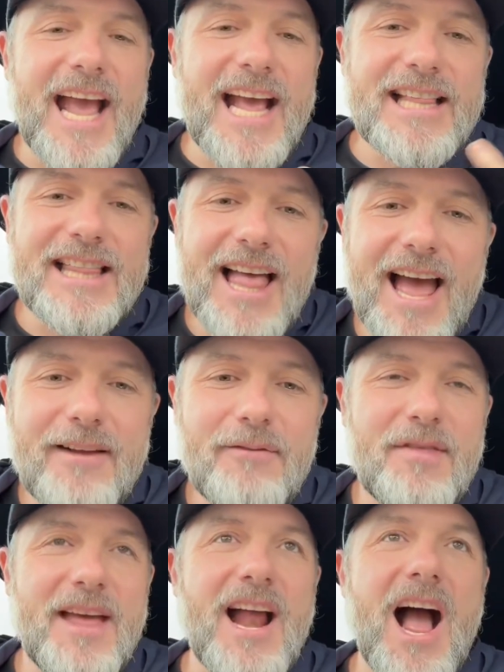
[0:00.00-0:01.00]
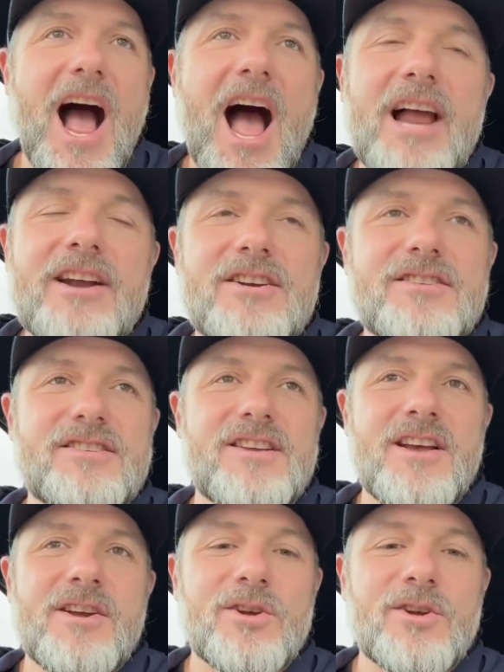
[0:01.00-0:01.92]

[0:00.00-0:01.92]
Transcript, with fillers: a life that honors